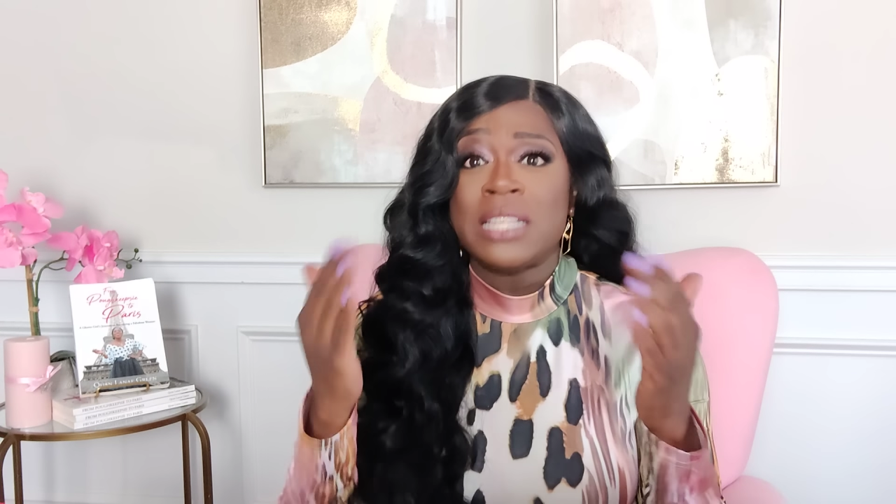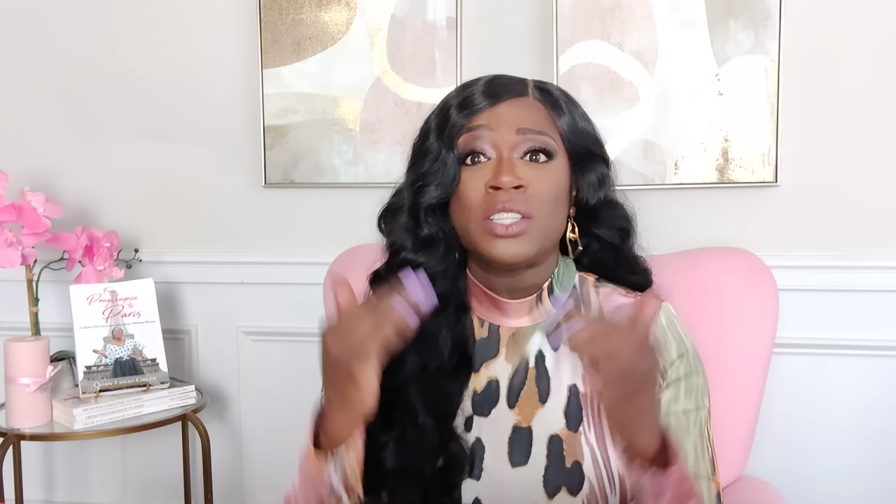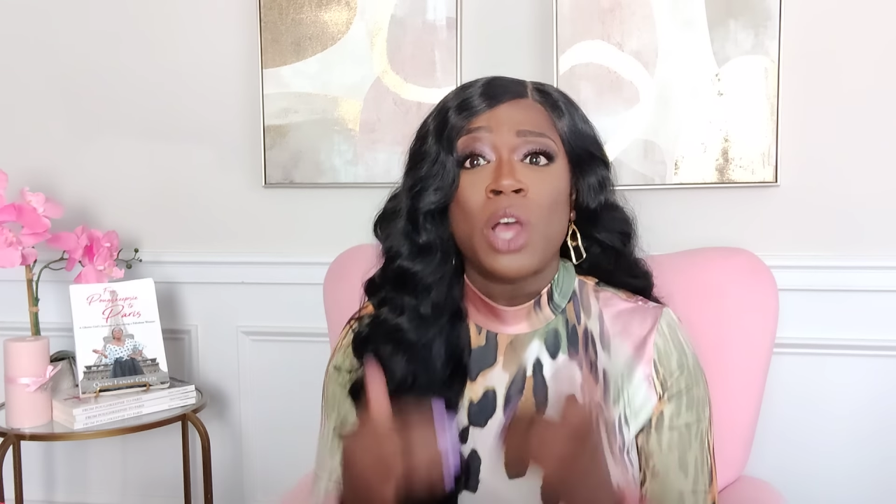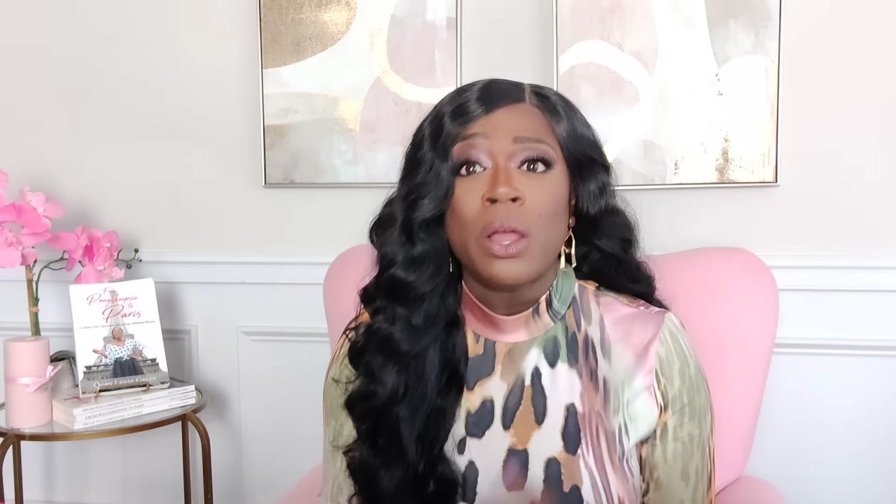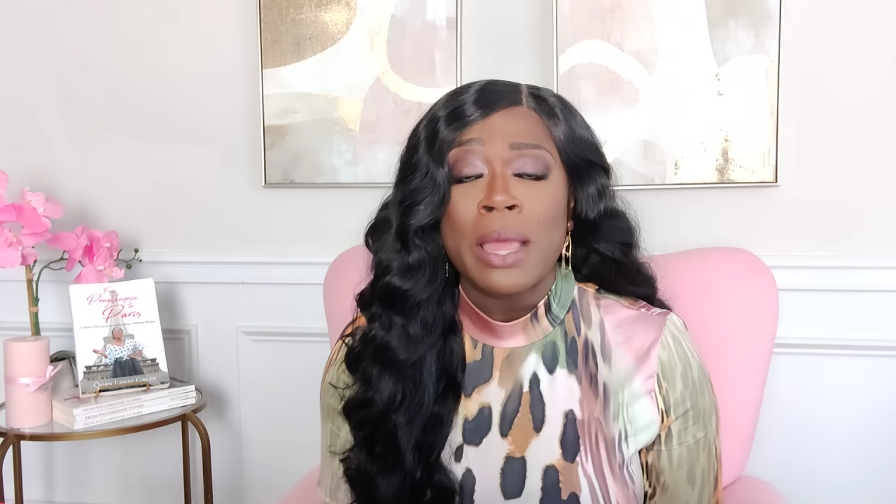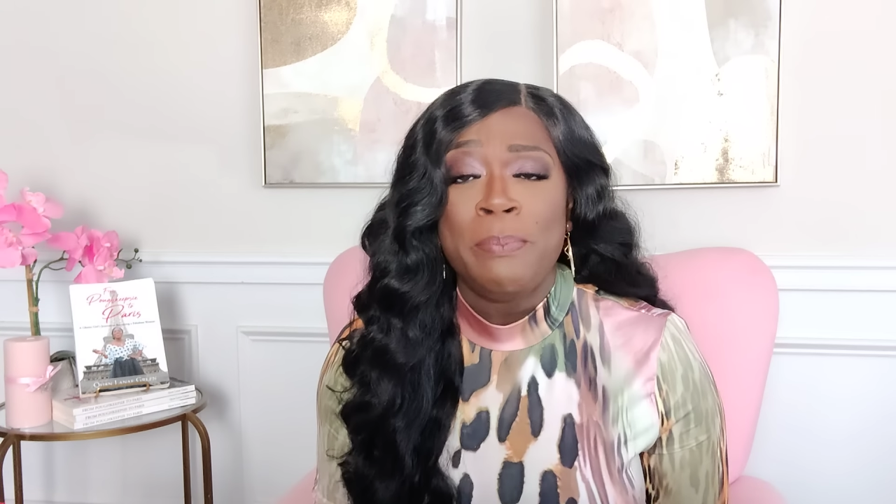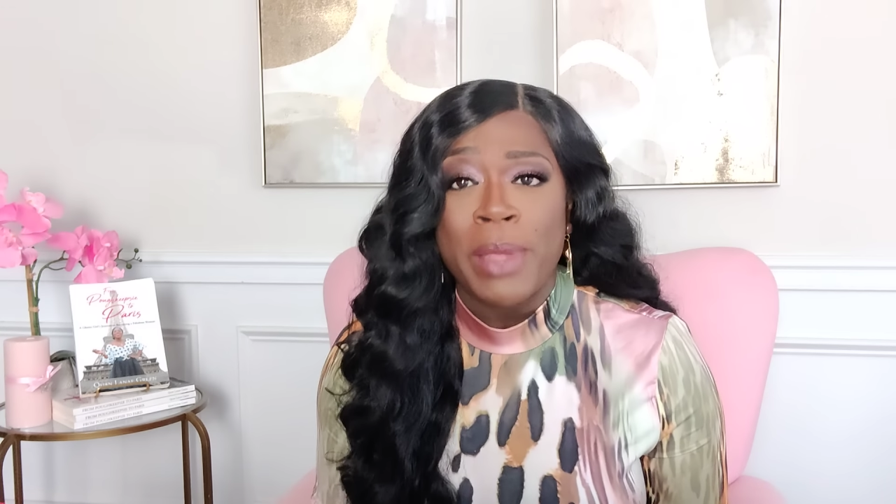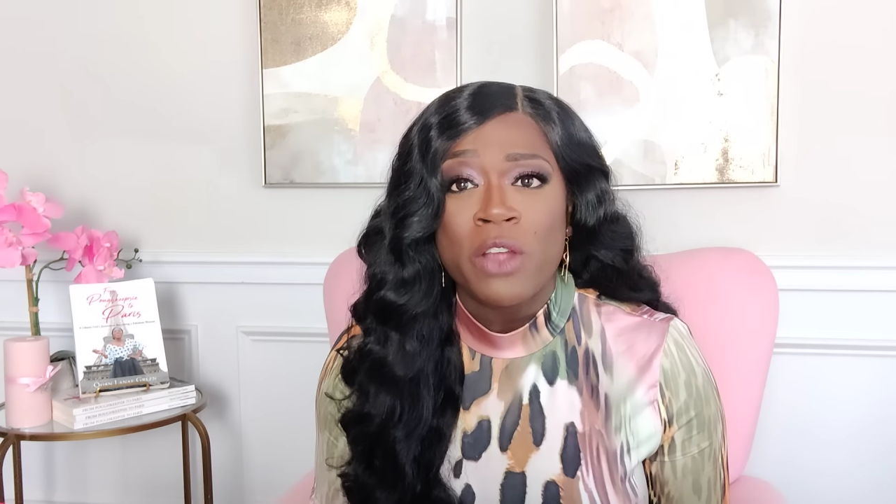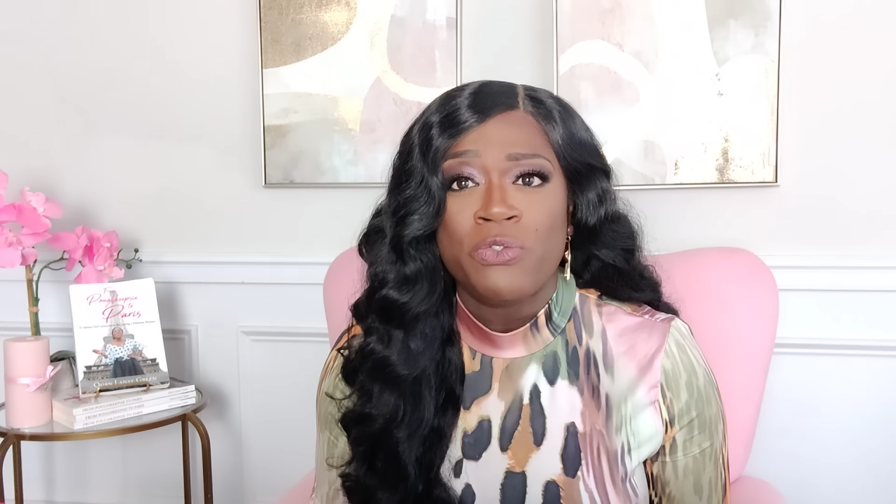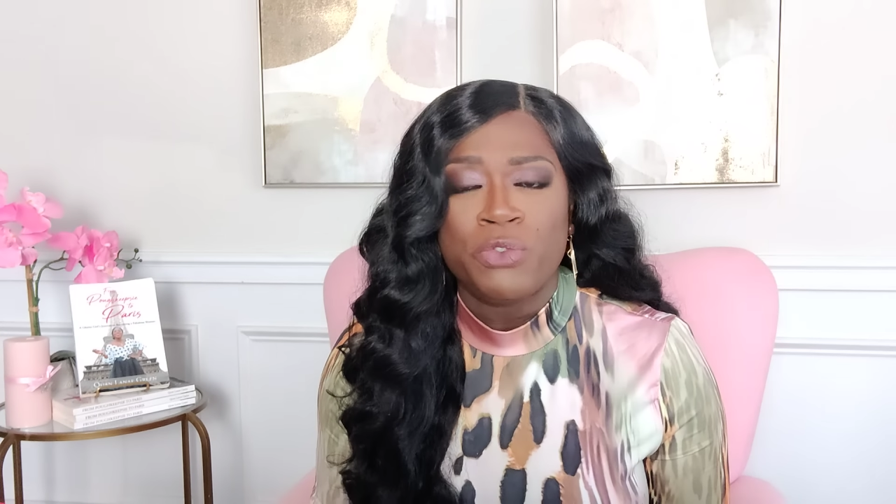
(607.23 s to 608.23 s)
It's going to
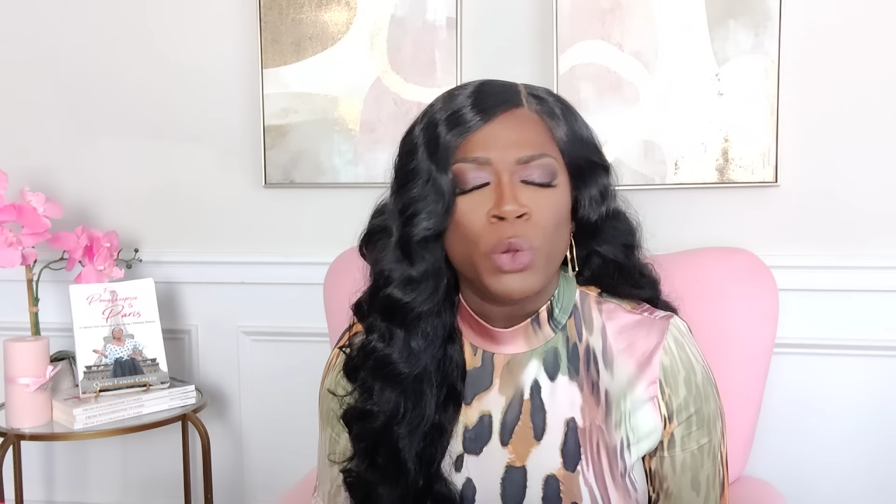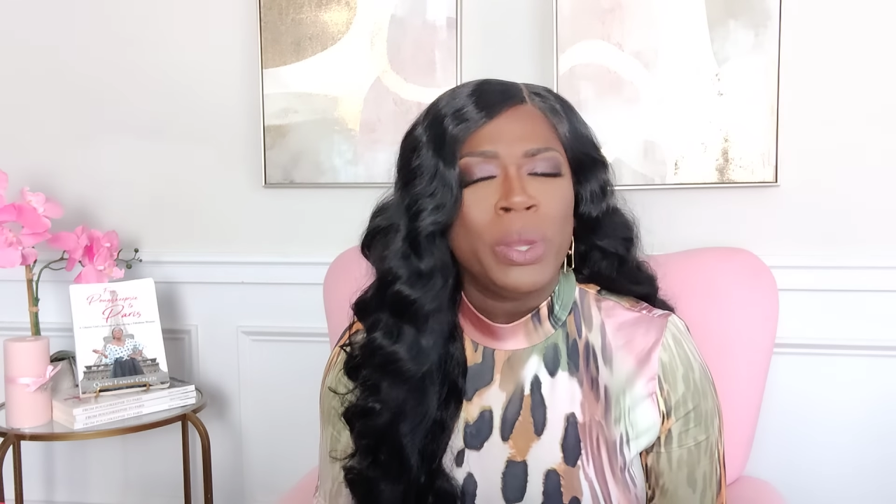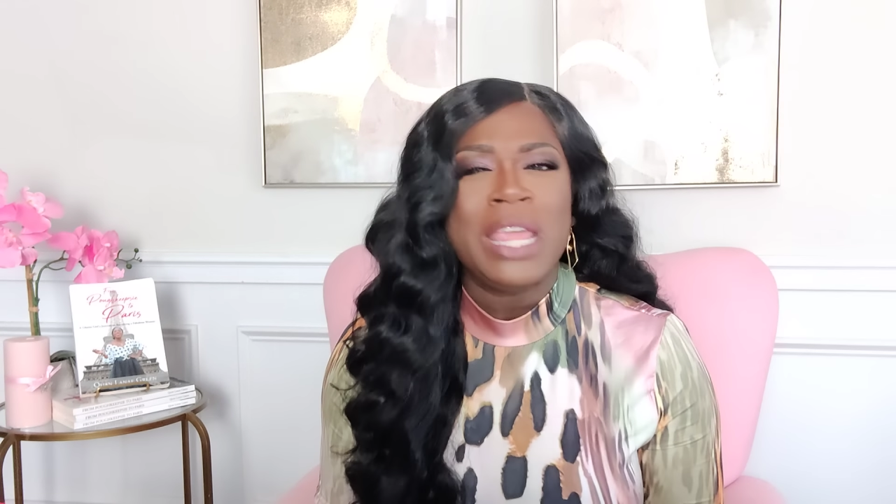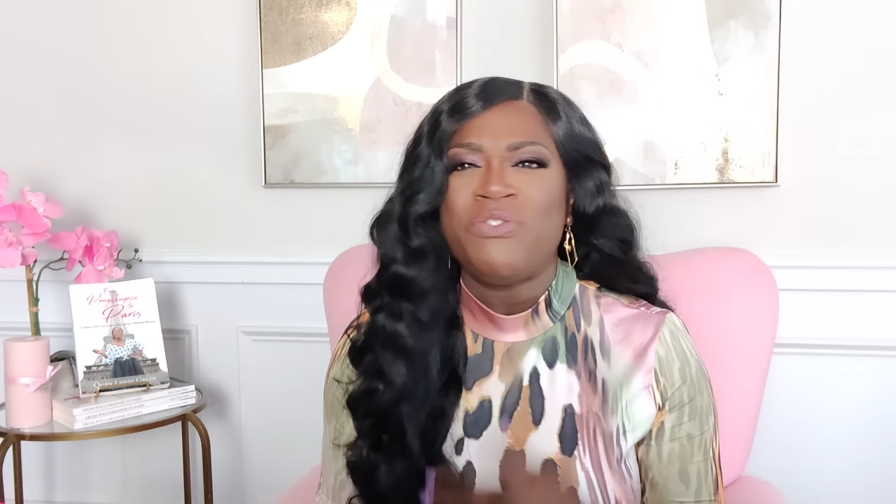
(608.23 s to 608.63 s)
bear fruit,